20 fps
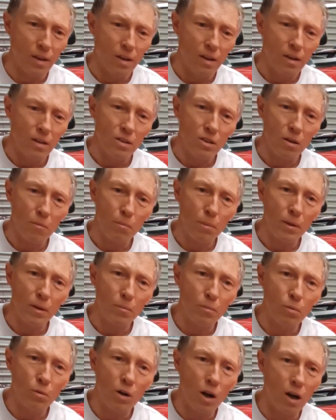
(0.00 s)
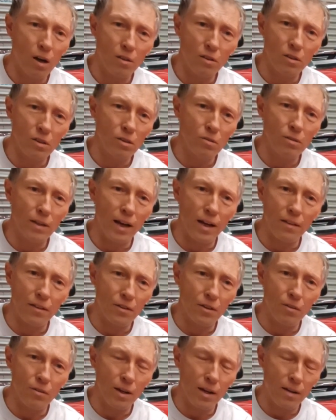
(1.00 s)
Some people can't do that. They
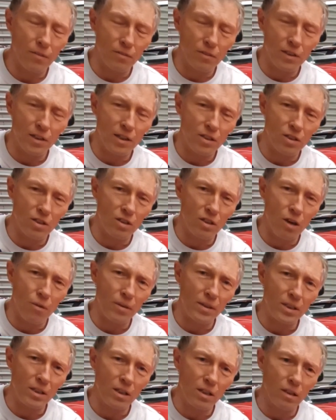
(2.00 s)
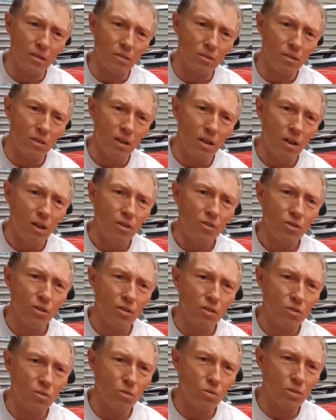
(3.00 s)
don't have the necessary skills. So
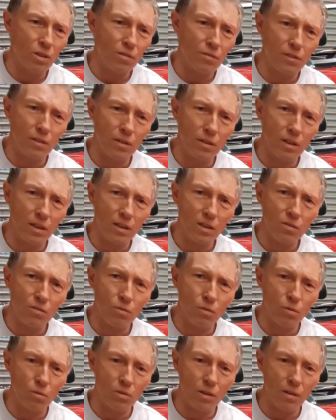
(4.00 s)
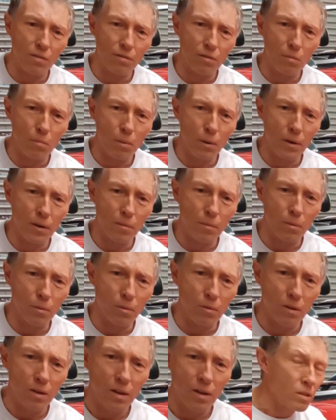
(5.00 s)
there's all different things for all different people.
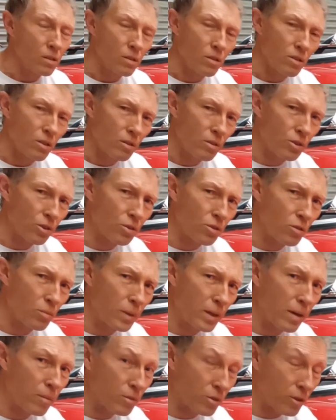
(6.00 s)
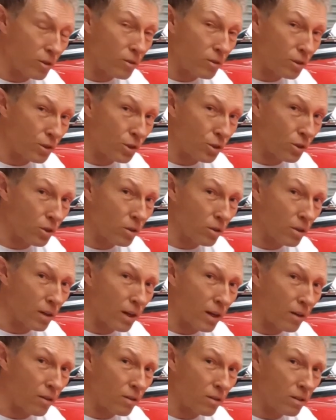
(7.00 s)
So just to be absolutely sure
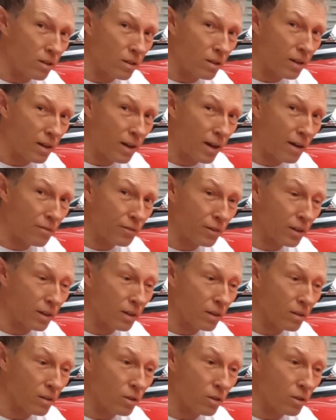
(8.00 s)
now, having